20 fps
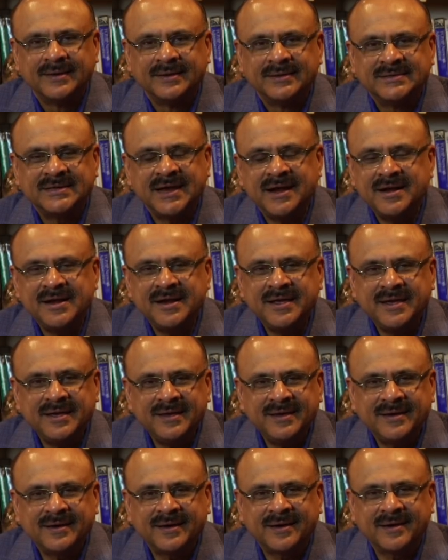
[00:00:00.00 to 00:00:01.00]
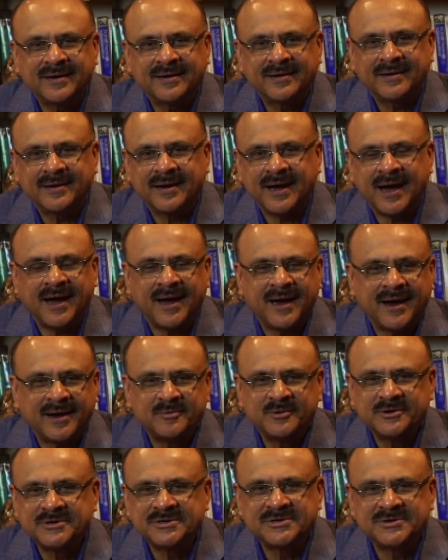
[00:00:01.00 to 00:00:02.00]
Suddenly, car
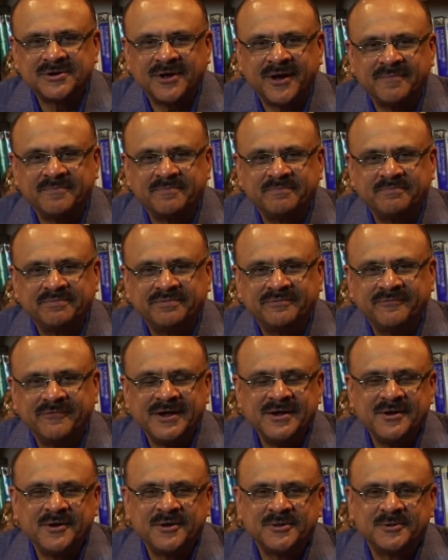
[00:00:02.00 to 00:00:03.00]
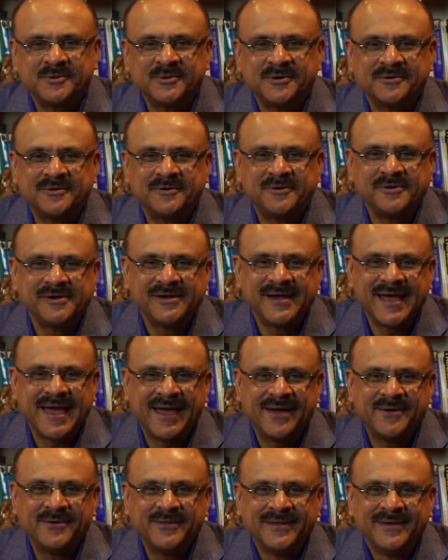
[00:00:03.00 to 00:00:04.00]
would stop, windows would roll
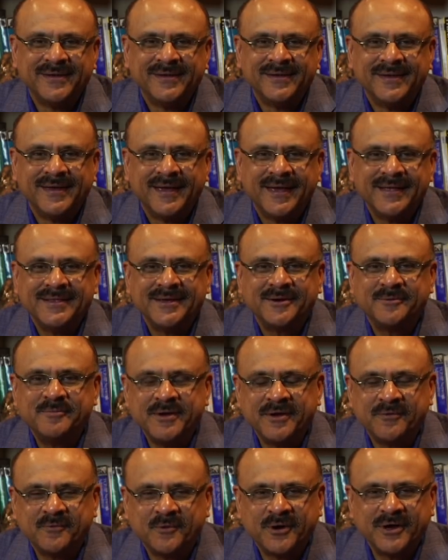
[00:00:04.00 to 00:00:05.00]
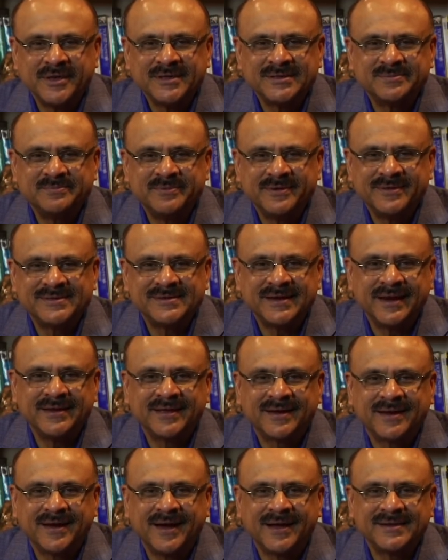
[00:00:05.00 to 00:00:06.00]
down, and there would be a voice inside
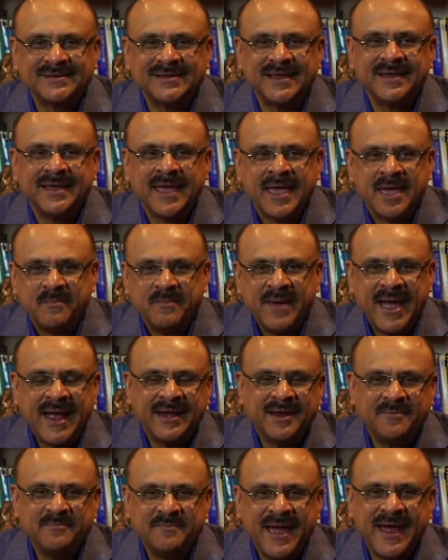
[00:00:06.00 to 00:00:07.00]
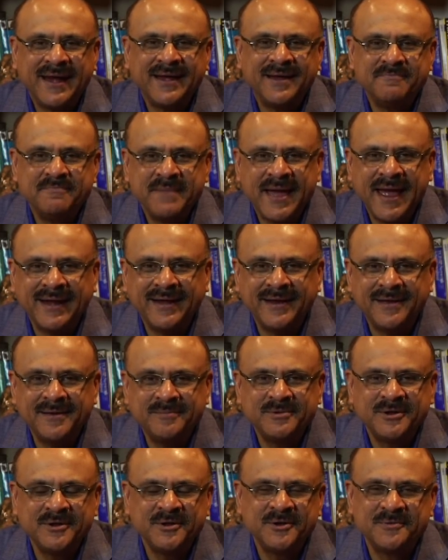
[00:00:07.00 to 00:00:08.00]
the car saying, "Madam, madam,
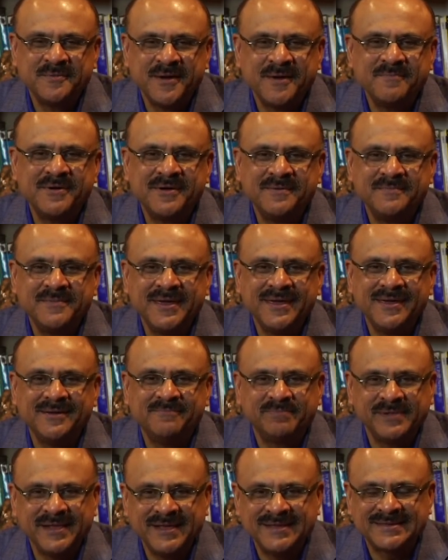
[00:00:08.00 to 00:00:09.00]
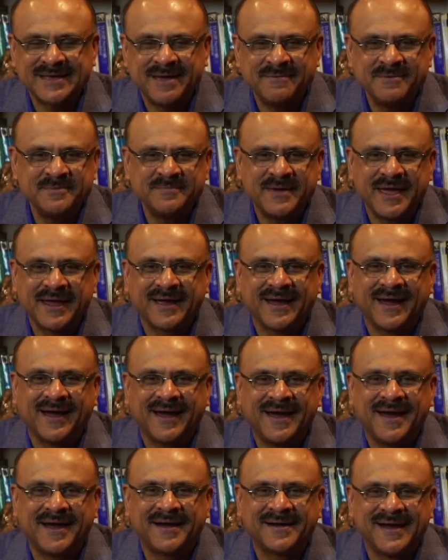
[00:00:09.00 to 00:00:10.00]
madam, do you remember me? Please come in my
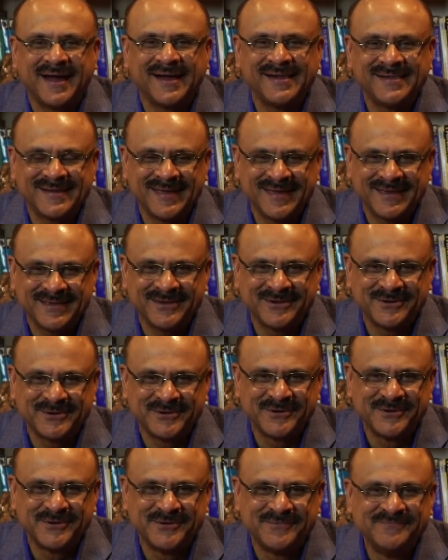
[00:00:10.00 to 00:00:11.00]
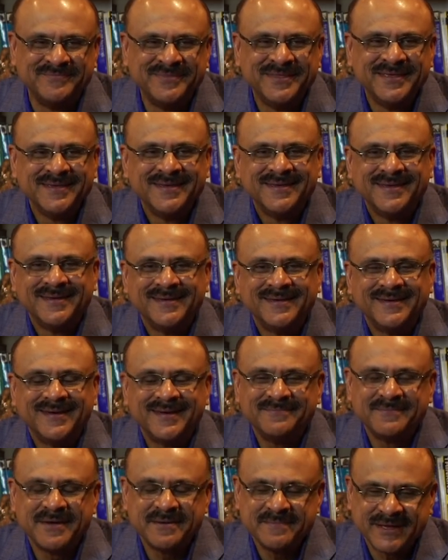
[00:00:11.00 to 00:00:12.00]
car, I'll take you home."
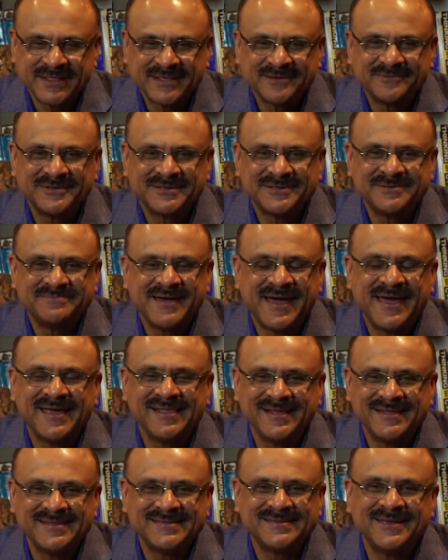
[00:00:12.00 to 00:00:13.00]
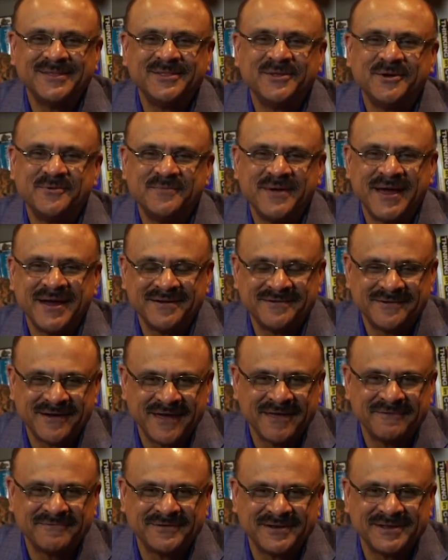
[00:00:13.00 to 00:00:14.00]
And my mother would smile and say, "No, my
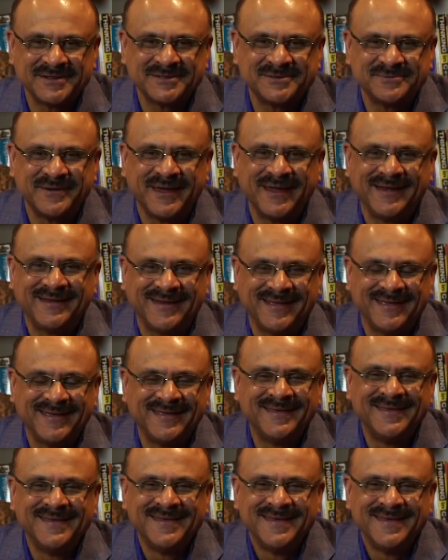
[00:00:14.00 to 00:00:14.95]
driver is waiting."